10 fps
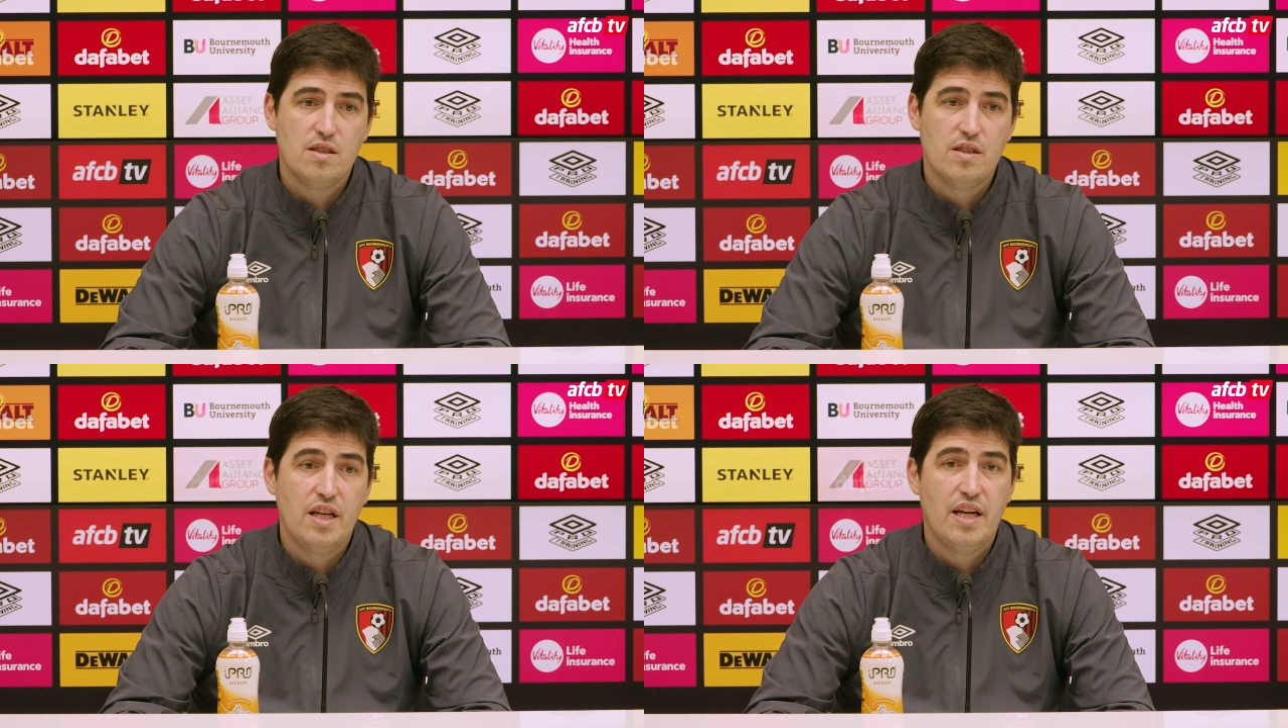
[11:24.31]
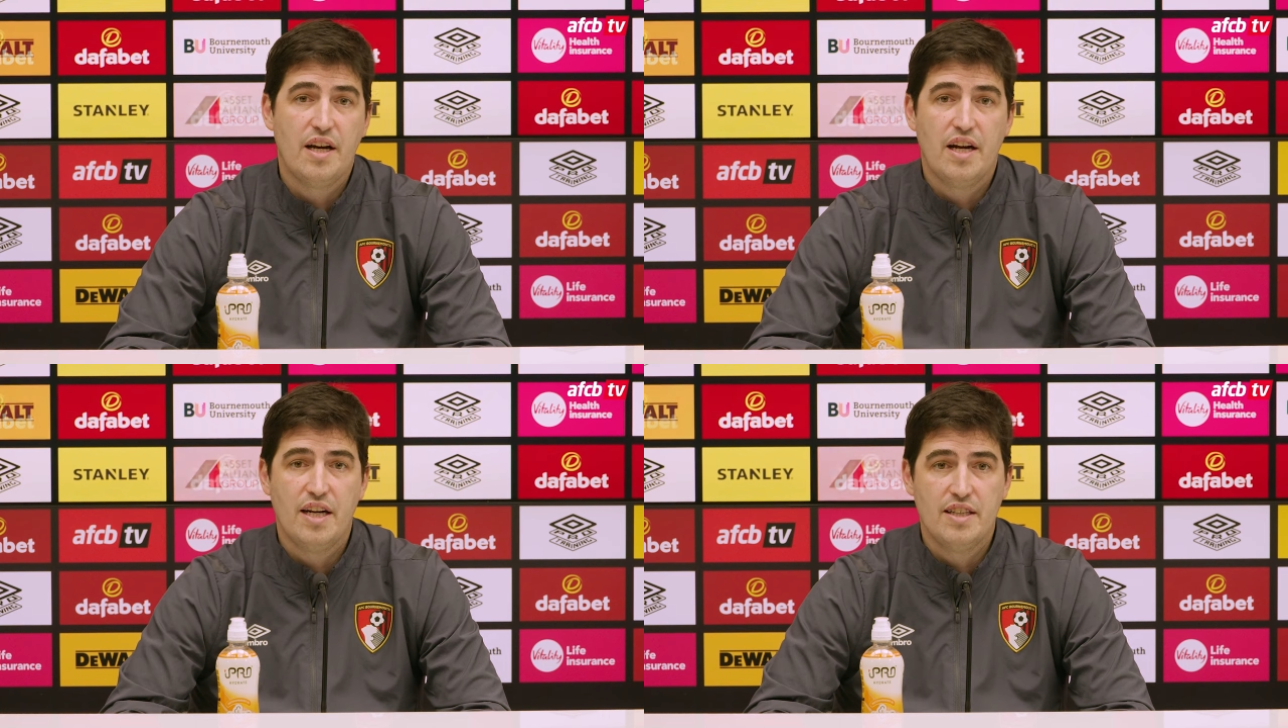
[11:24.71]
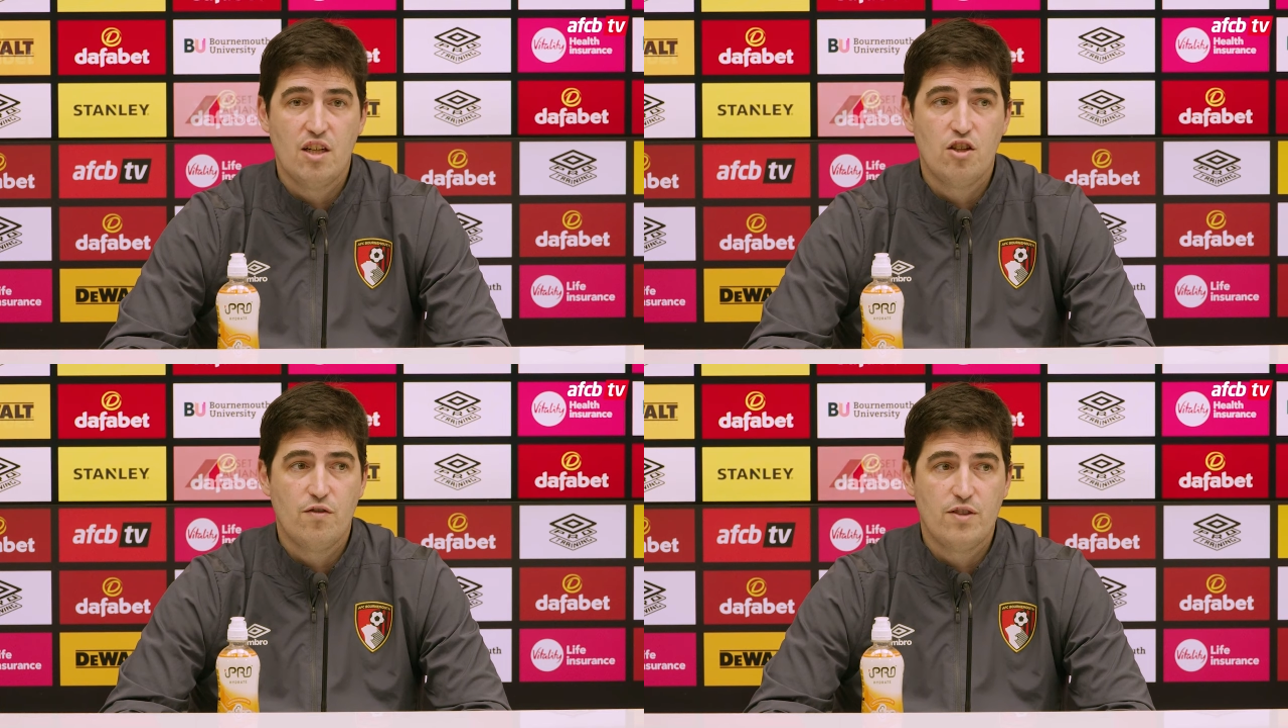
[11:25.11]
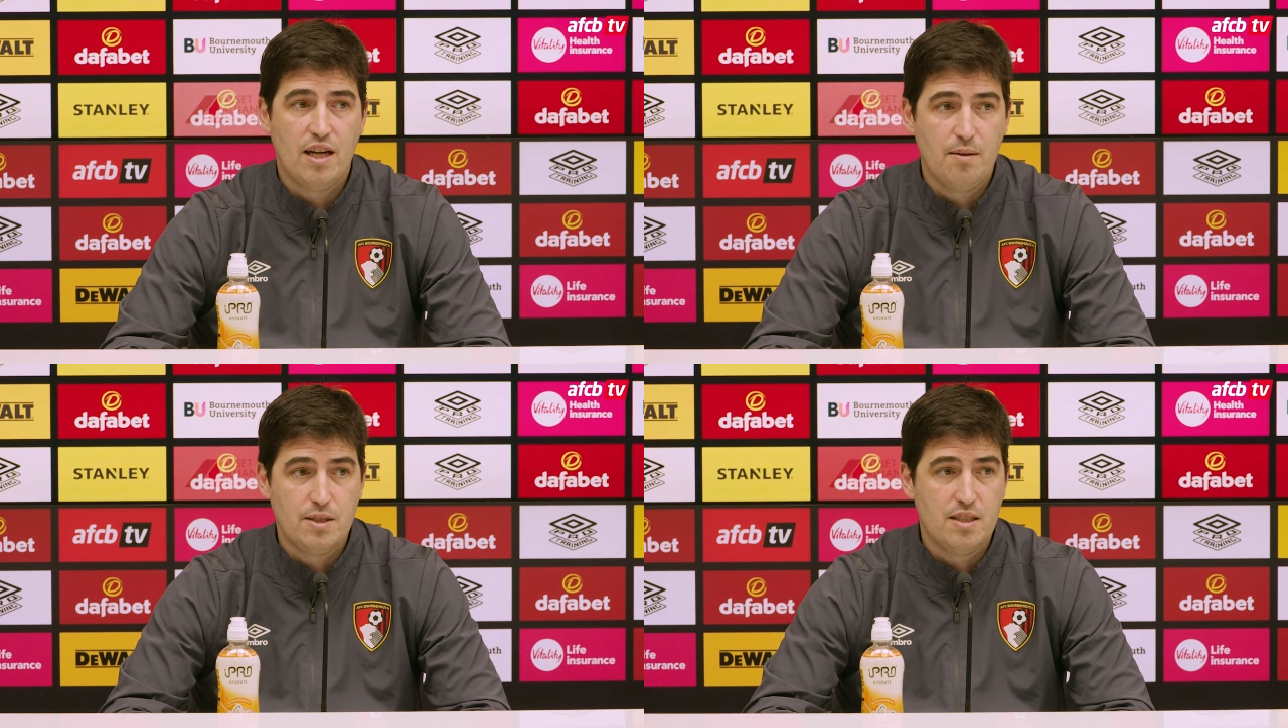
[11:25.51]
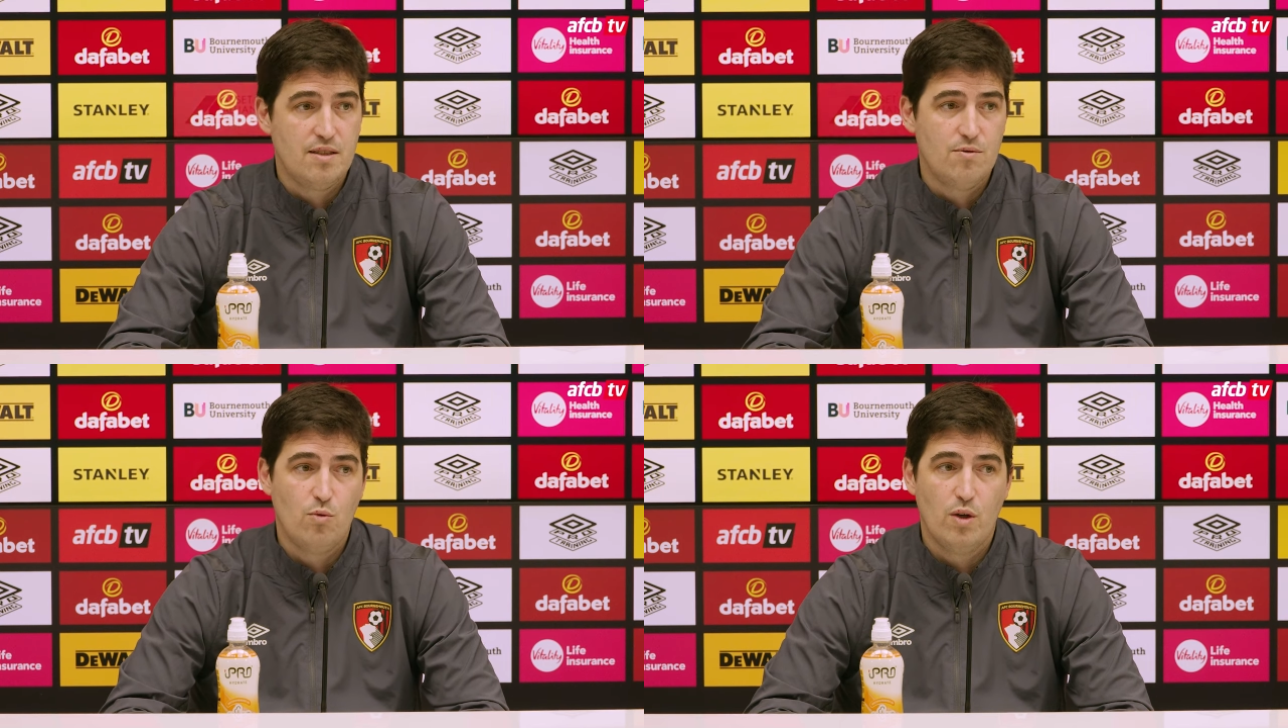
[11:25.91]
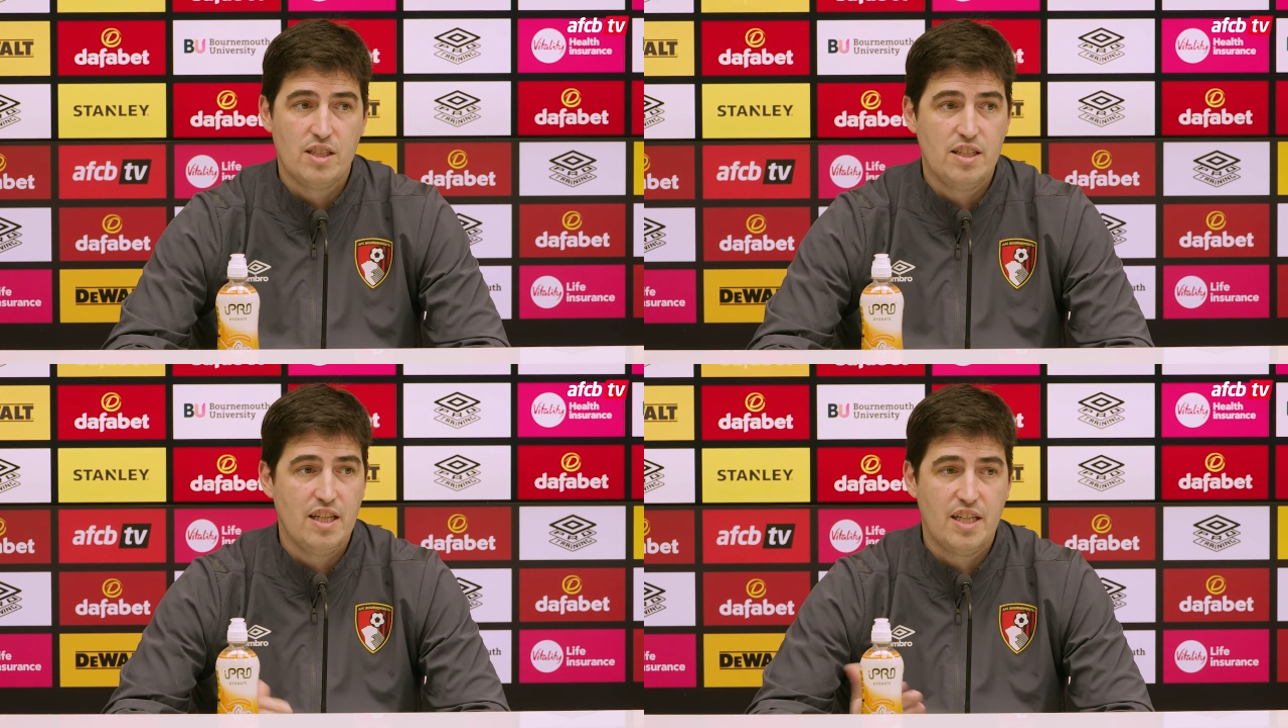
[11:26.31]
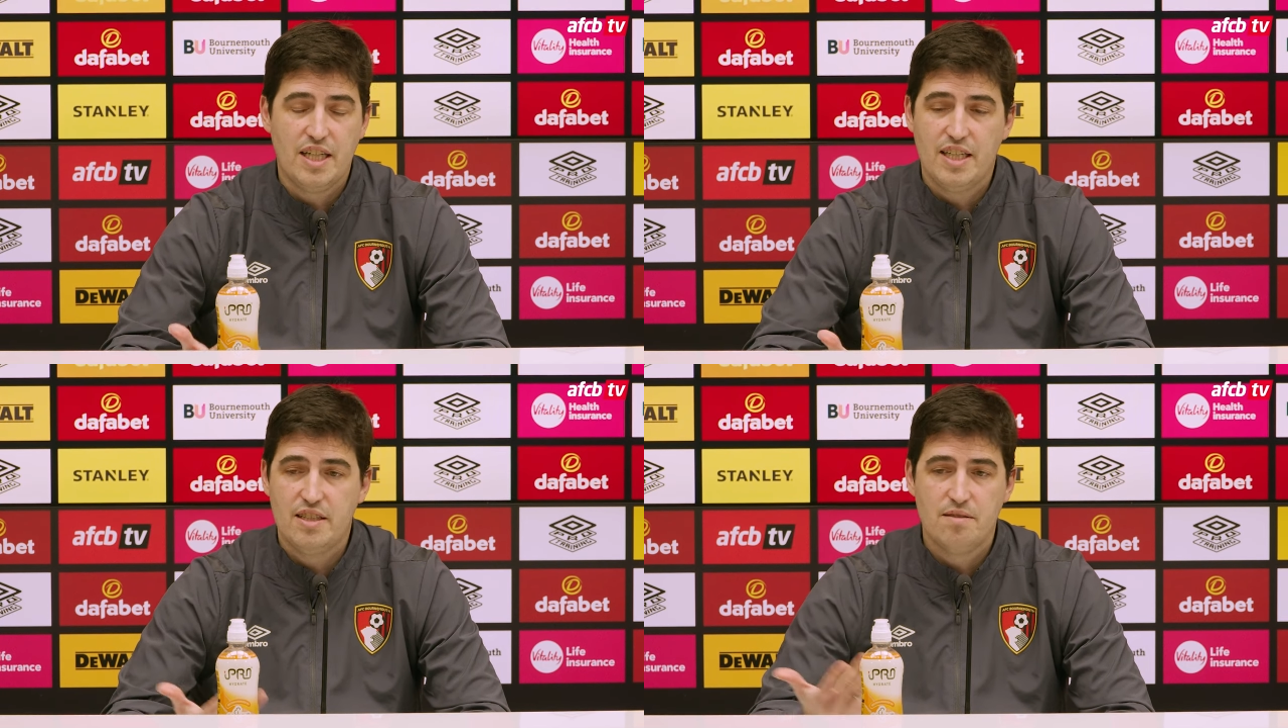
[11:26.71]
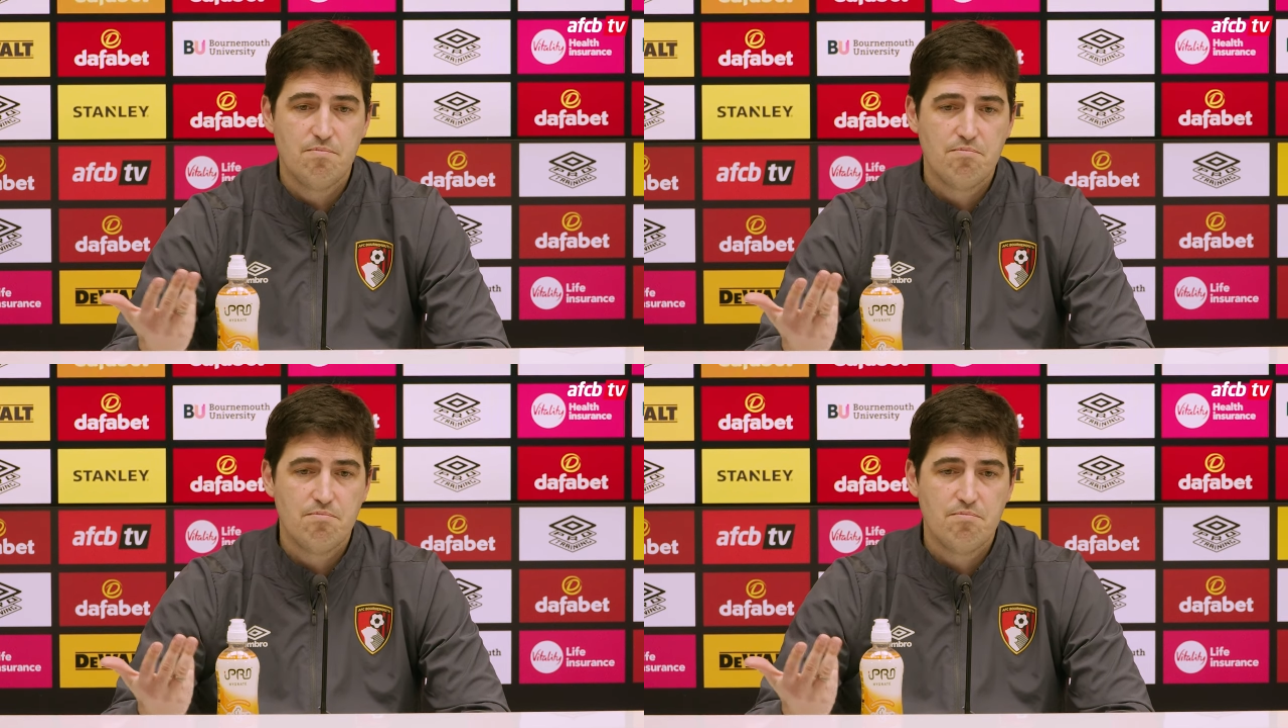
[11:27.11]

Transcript: They are ahead a lot of times, and once they are ahead,